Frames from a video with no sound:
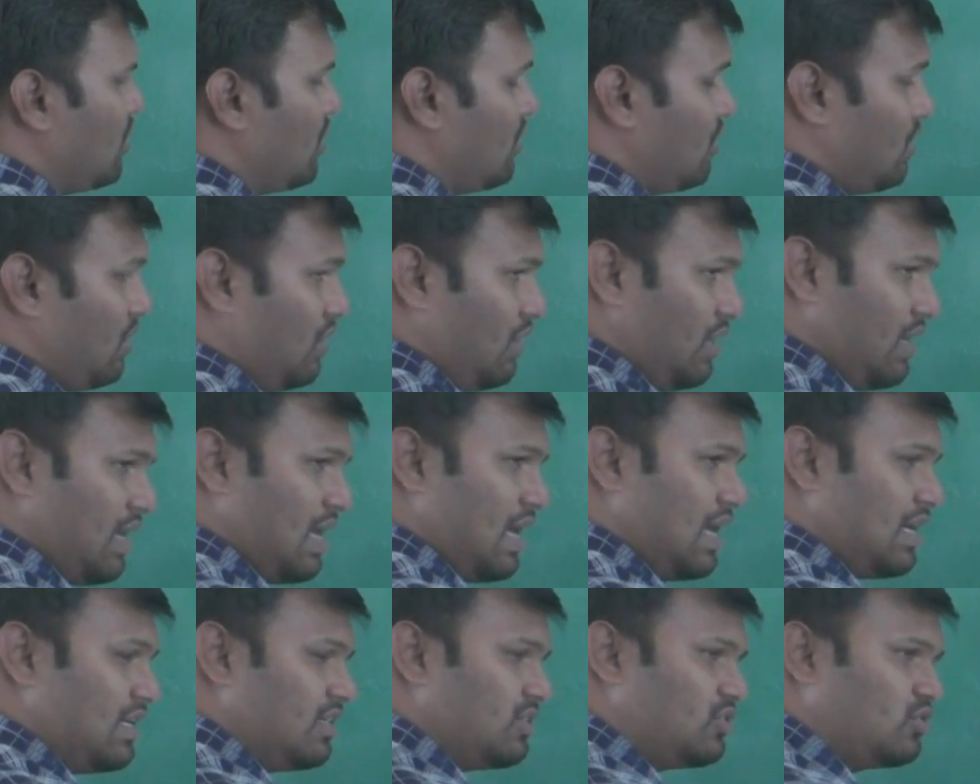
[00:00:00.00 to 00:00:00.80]

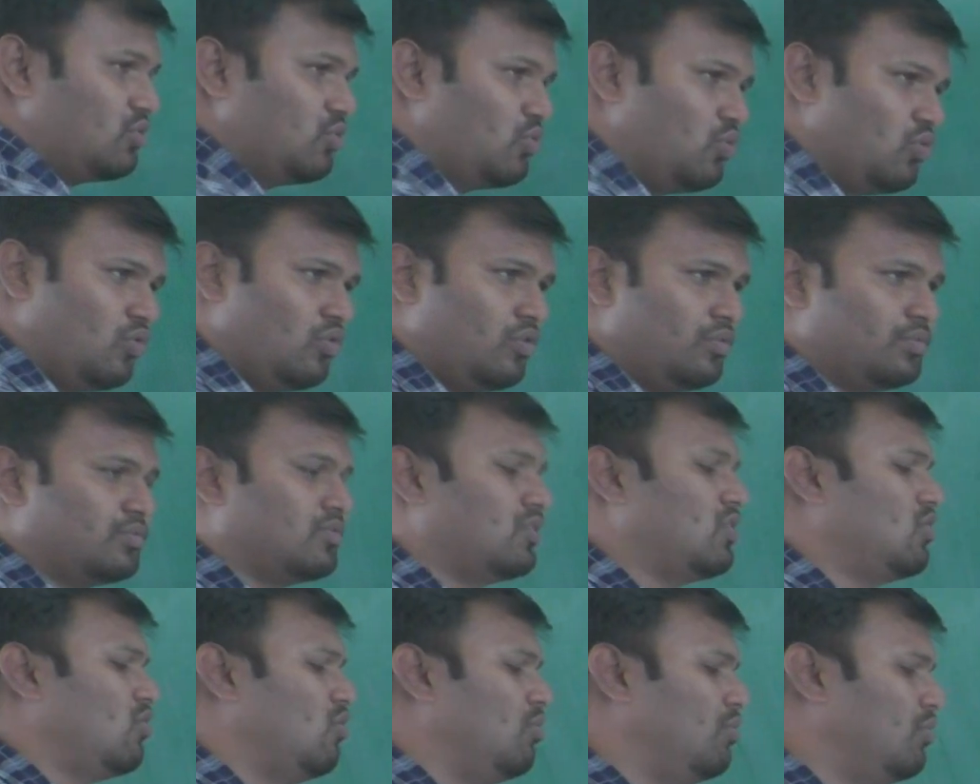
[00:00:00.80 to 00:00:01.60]
ligands
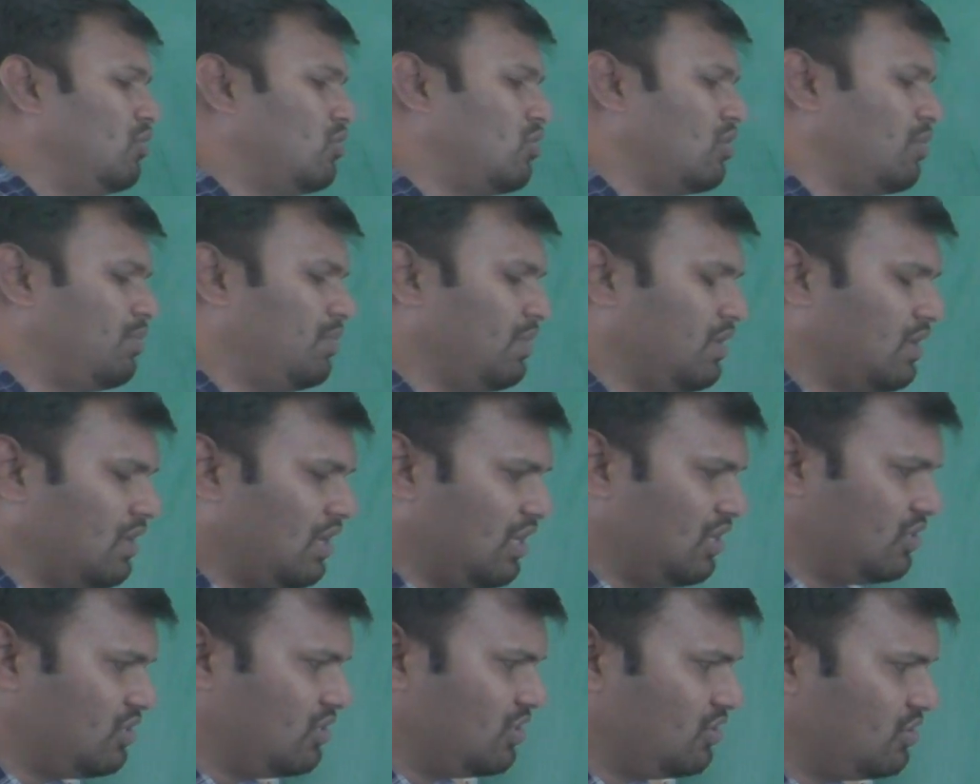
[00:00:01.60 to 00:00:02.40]
groups or homotopic
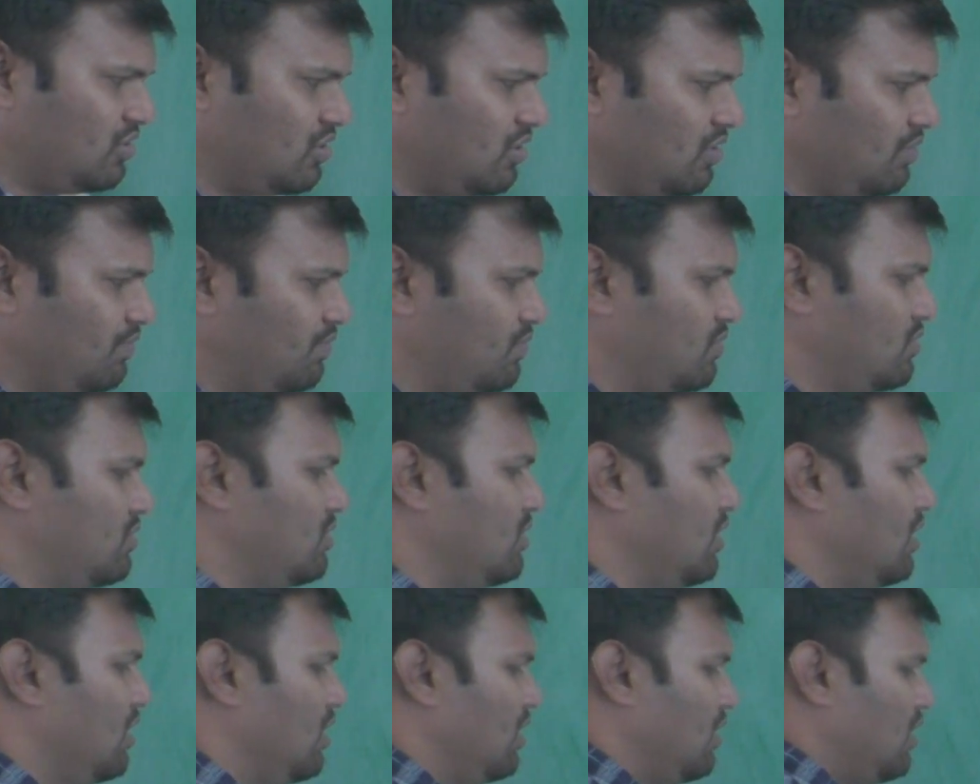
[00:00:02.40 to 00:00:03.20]

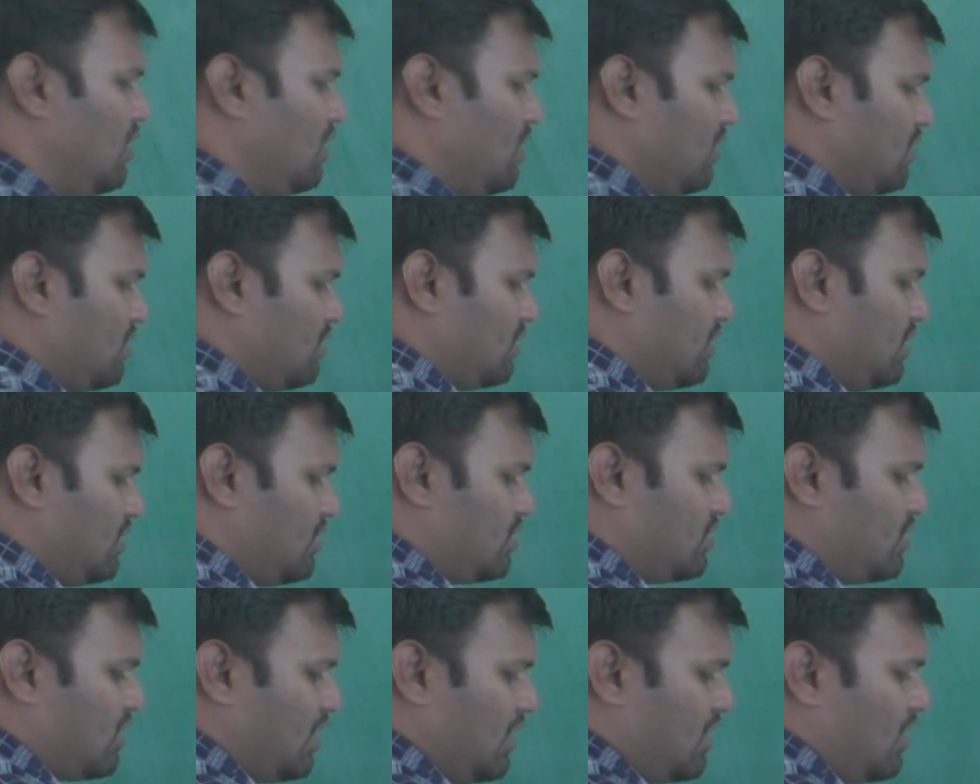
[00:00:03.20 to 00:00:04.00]
relationships.
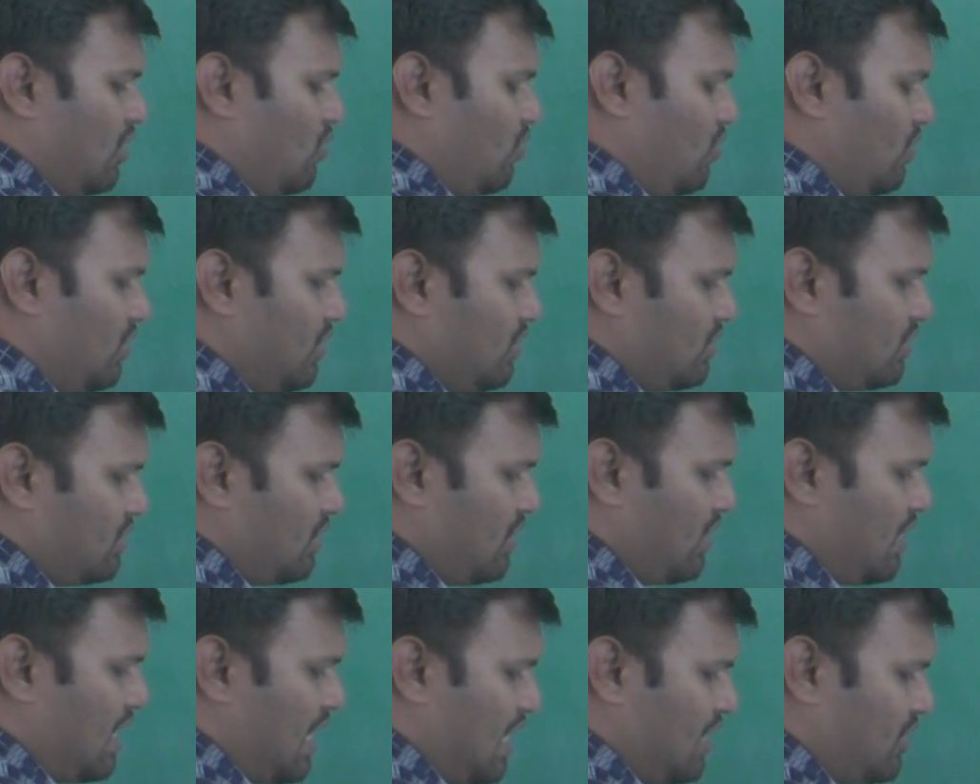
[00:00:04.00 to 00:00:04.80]
Then second one is
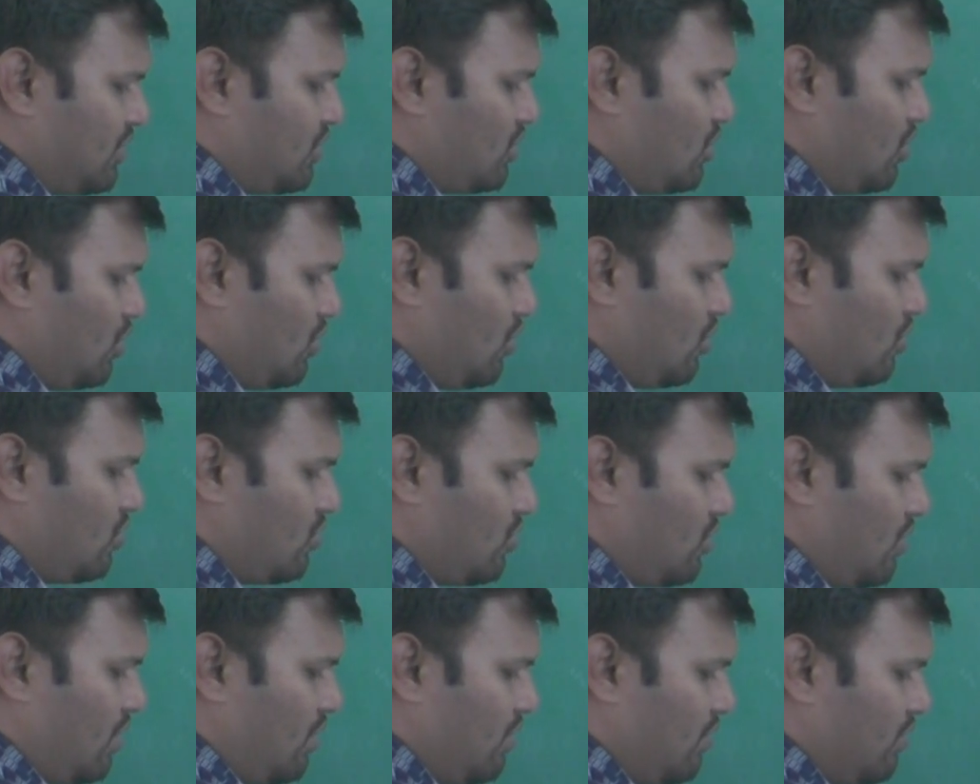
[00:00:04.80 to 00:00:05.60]
the
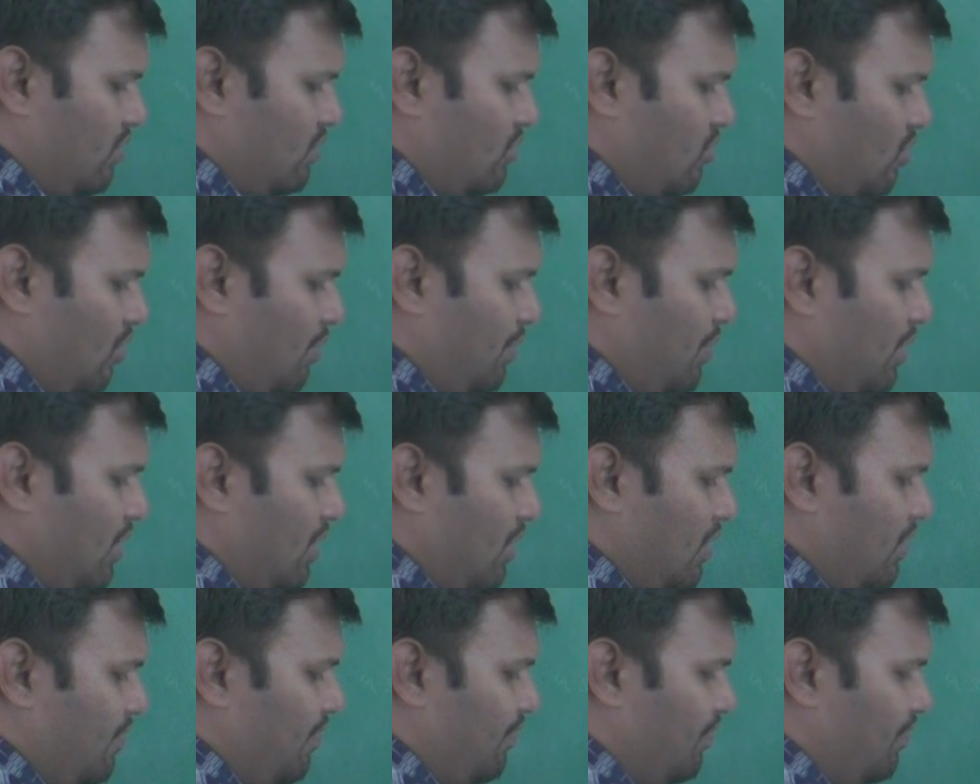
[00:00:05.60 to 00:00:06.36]
distereotopic